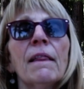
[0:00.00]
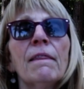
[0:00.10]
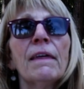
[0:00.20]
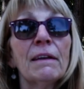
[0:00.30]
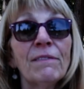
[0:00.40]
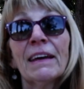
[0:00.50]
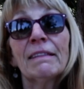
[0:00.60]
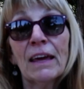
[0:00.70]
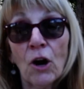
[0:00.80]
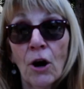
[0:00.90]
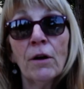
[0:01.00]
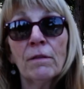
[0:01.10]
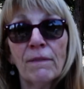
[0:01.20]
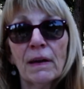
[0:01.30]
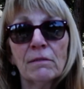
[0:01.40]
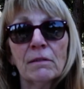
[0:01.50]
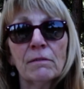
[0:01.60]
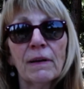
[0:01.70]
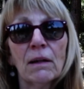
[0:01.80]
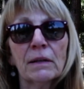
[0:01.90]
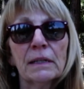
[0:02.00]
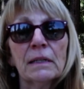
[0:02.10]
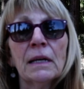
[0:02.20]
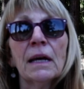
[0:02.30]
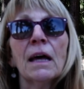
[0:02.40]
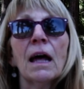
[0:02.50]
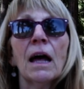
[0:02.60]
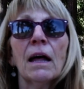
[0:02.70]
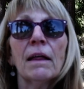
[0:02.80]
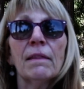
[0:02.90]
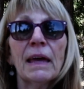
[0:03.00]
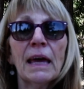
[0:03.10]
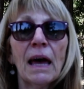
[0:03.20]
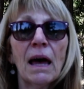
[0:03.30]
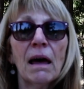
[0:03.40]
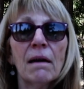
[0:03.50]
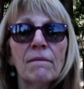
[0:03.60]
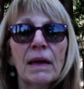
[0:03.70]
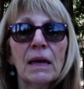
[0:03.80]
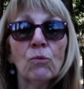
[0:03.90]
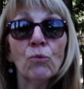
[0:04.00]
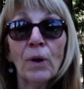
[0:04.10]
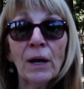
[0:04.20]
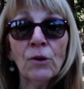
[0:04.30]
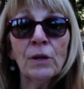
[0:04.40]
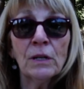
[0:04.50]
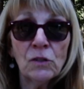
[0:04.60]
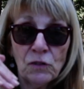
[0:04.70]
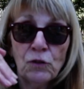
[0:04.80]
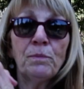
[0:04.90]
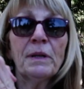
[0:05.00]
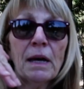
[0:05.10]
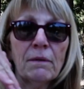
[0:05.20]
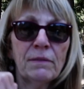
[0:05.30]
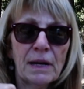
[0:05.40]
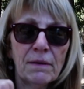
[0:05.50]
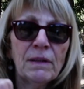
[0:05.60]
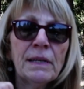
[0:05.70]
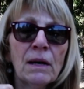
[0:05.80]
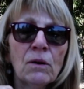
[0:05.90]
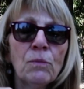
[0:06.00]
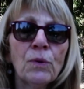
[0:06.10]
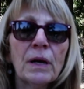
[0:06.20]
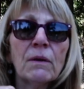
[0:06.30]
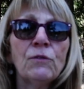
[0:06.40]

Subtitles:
In fact, they are the fastest falcon. They have a record in a stoop dive, diving down on prey, of